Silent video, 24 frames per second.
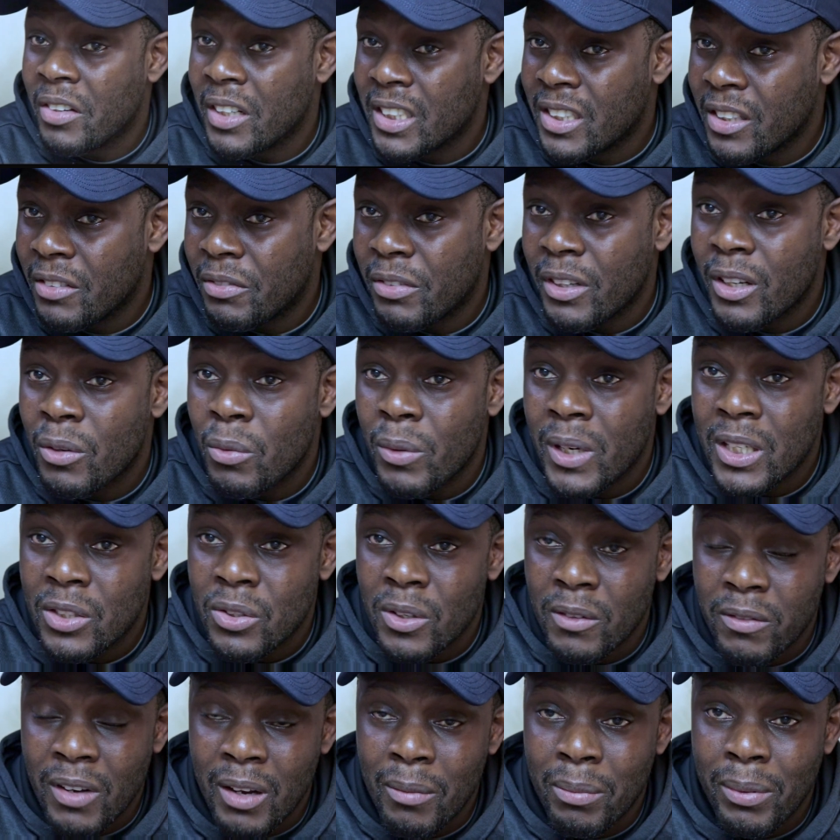are different ways
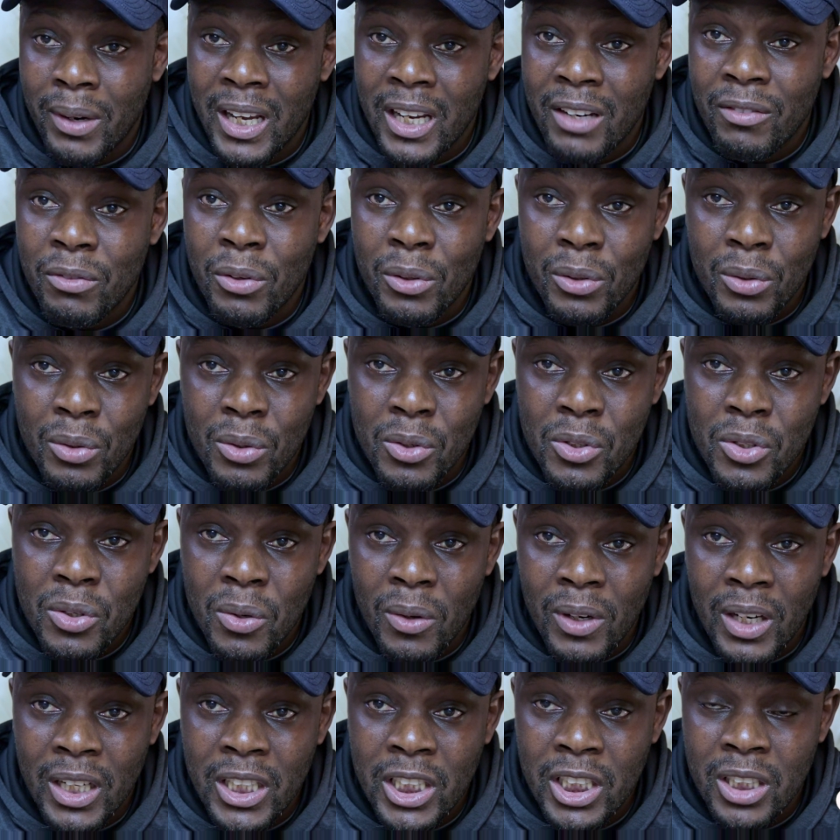of applying for those
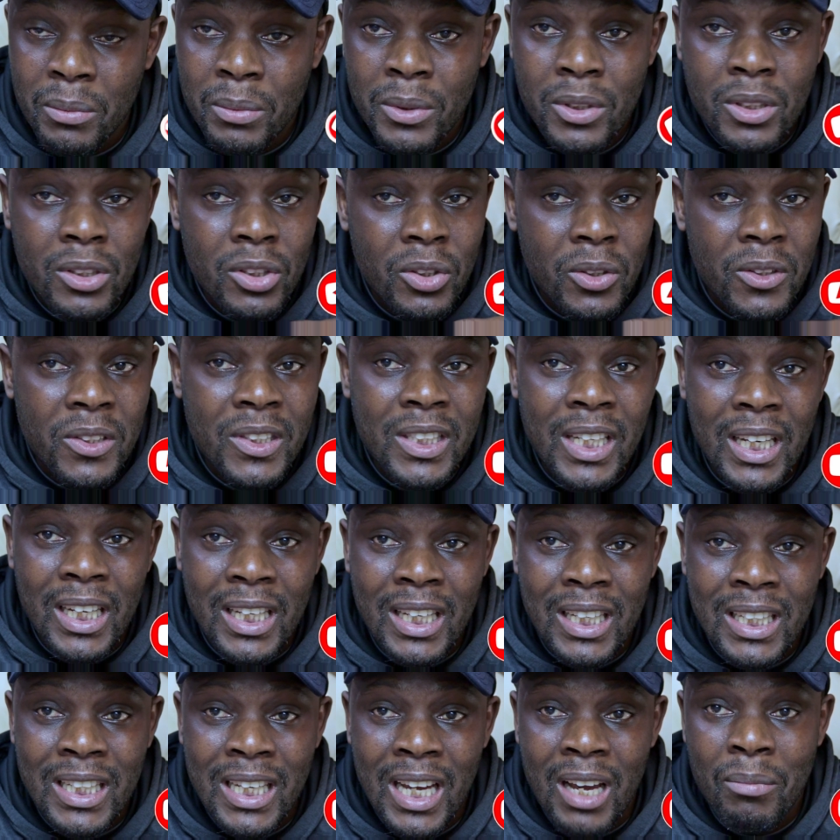scholarships. Just take
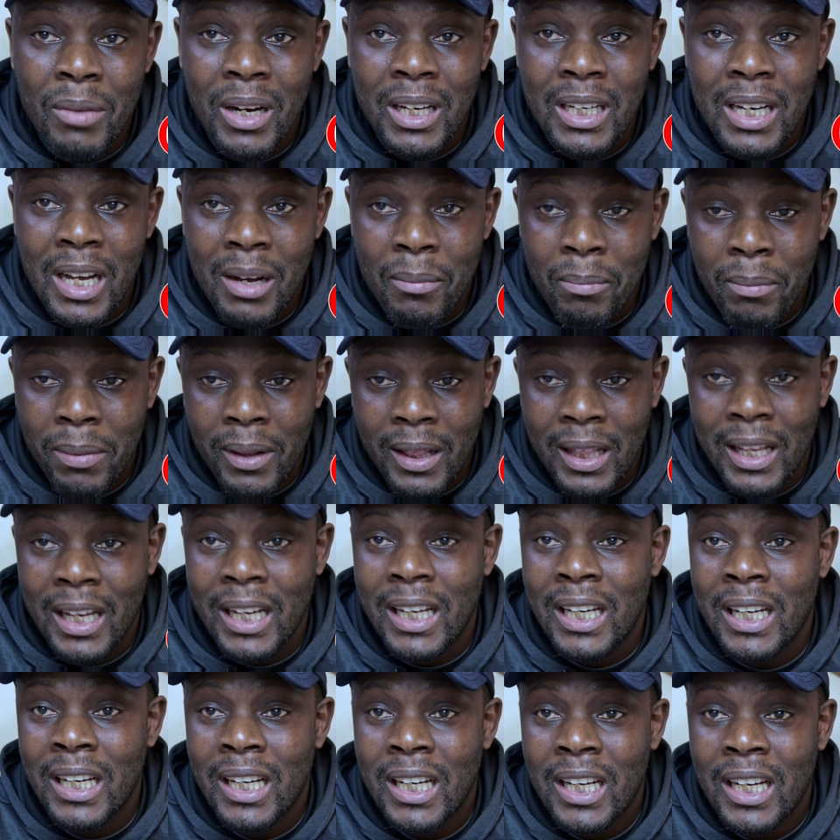the time and apply.
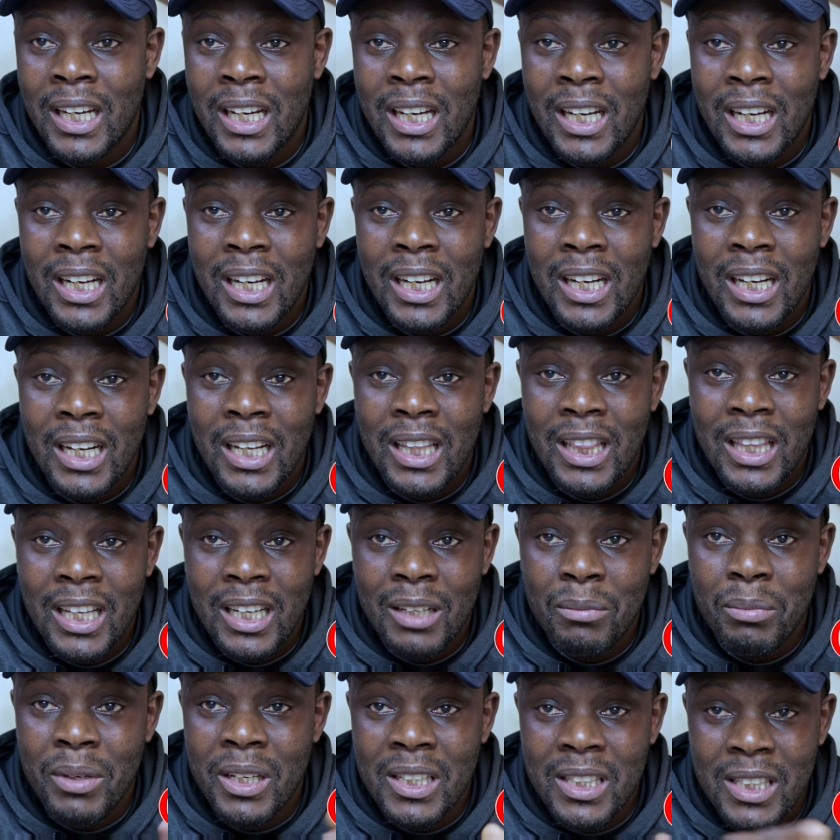
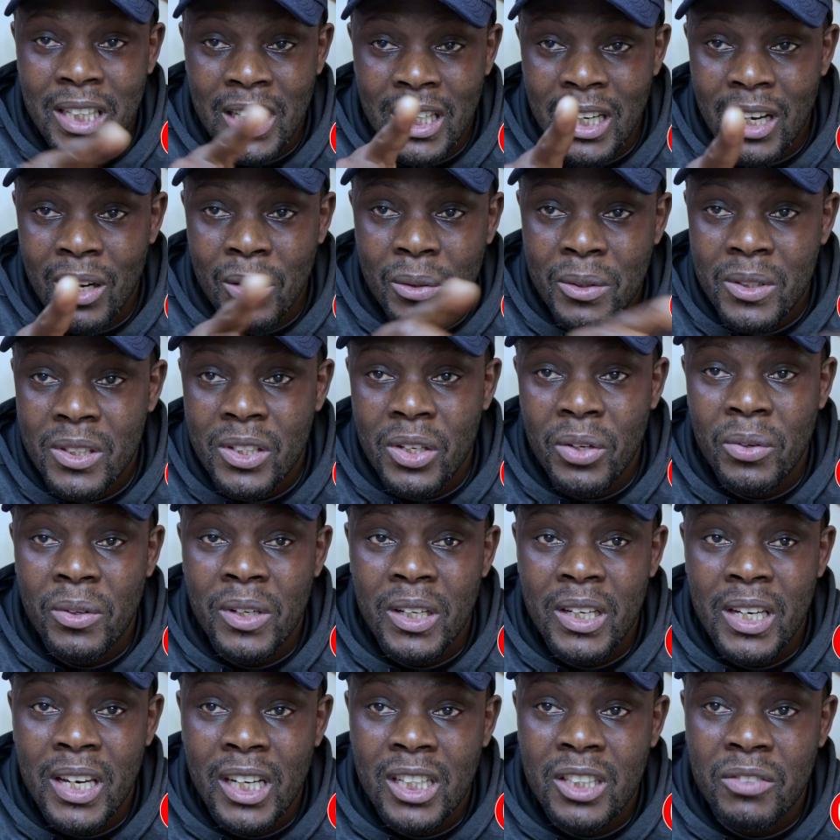That being said, I'll see you in the
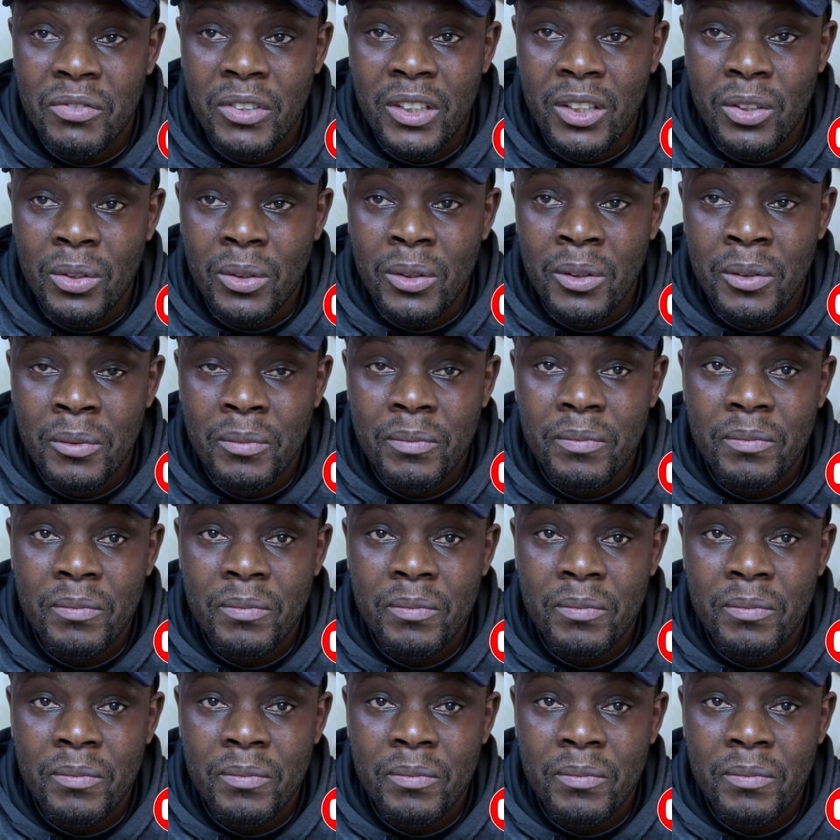next video.